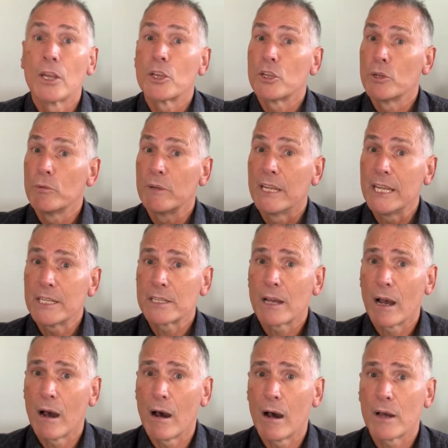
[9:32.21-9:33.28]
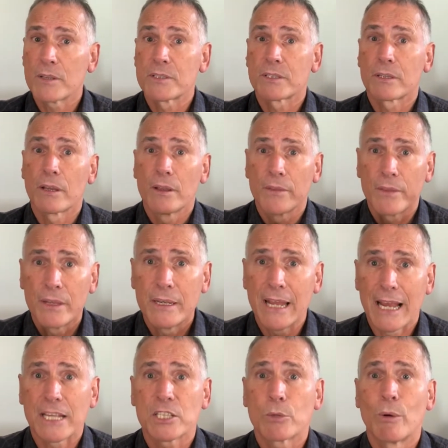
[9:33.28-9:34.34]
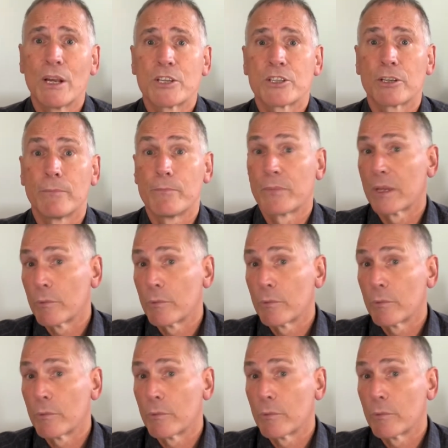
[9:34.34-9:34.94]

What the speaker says: you need to ask the next question,